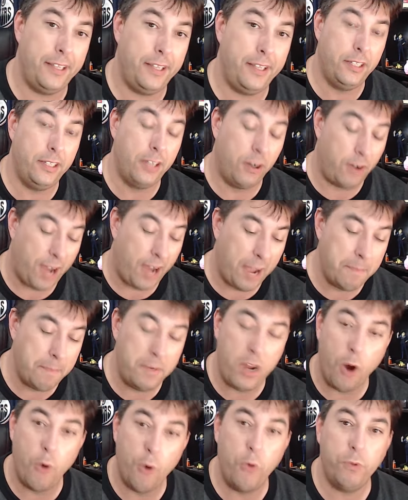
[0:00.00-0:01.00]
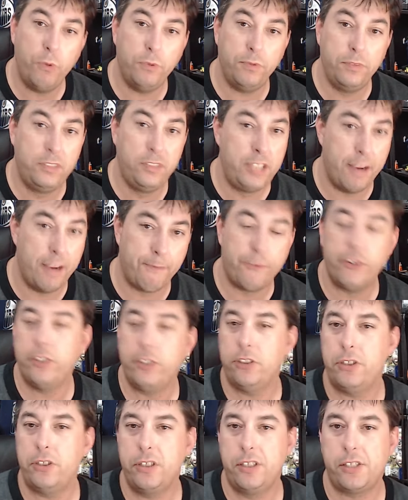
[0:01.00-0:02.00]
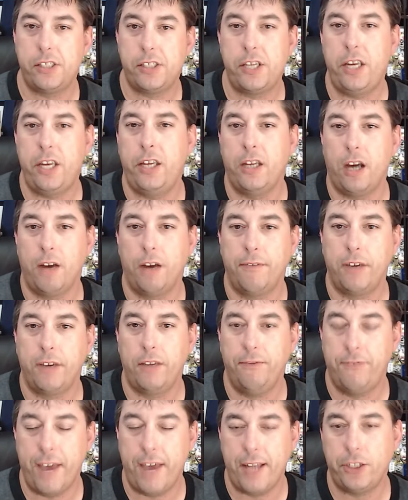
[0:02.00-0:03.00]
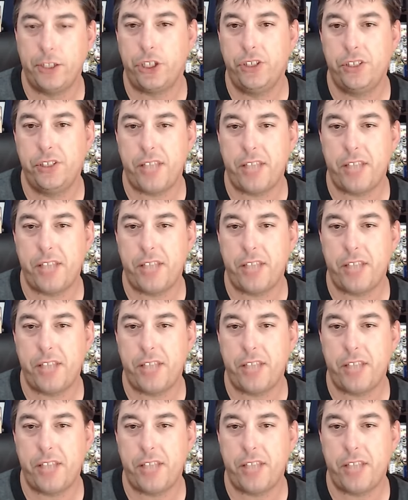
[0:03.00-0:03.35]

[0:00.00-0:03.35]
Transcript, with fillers: You I'm no different to the scene of conventions,